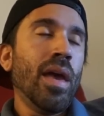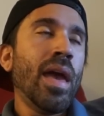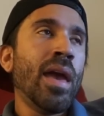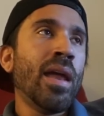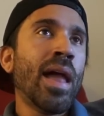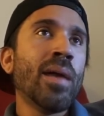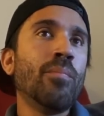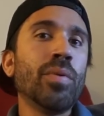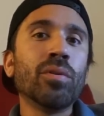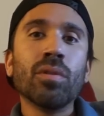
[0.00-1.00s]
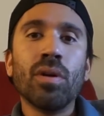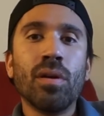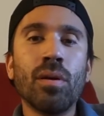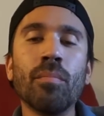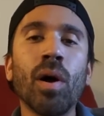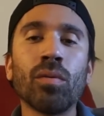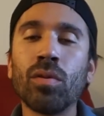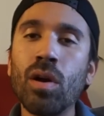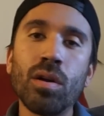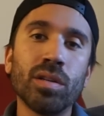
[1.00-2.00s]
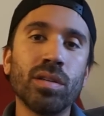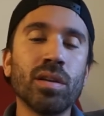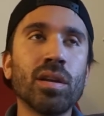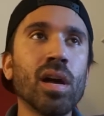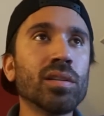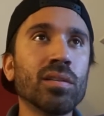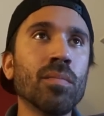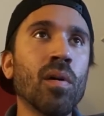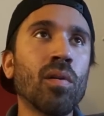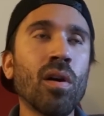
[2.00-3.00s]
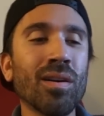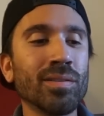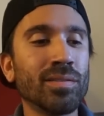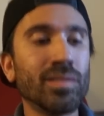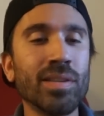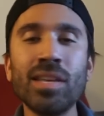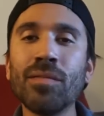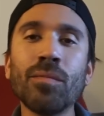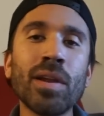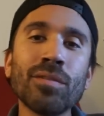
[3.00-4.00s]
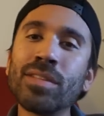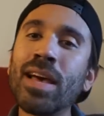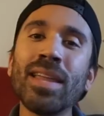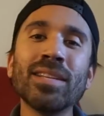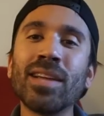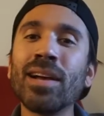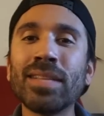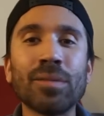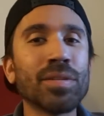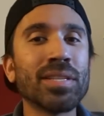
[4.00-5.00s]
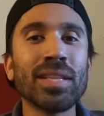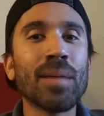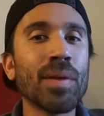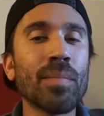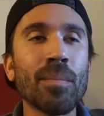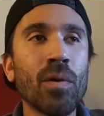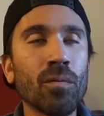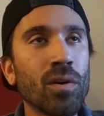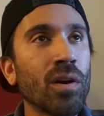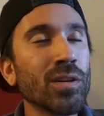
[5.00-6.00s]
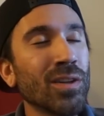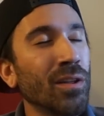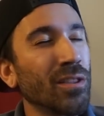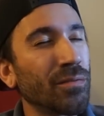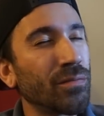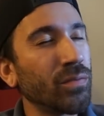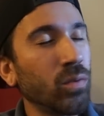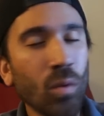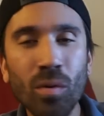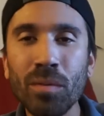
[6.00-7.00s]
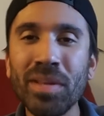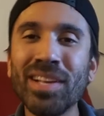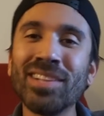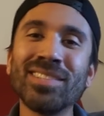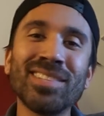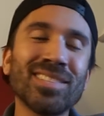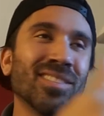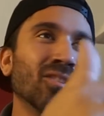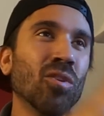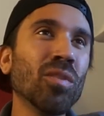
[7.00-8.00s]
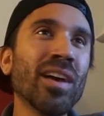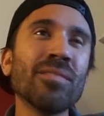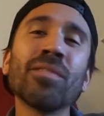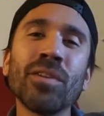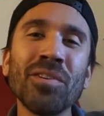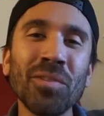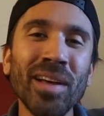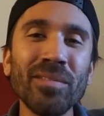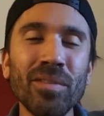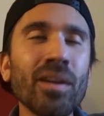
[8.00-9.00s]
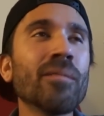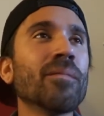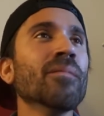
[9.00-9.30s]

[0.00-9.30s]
And I built model cars, custom model cars. Even when I was that age, guys, I was slamming my model cars on the floor because it's low life or no life, right?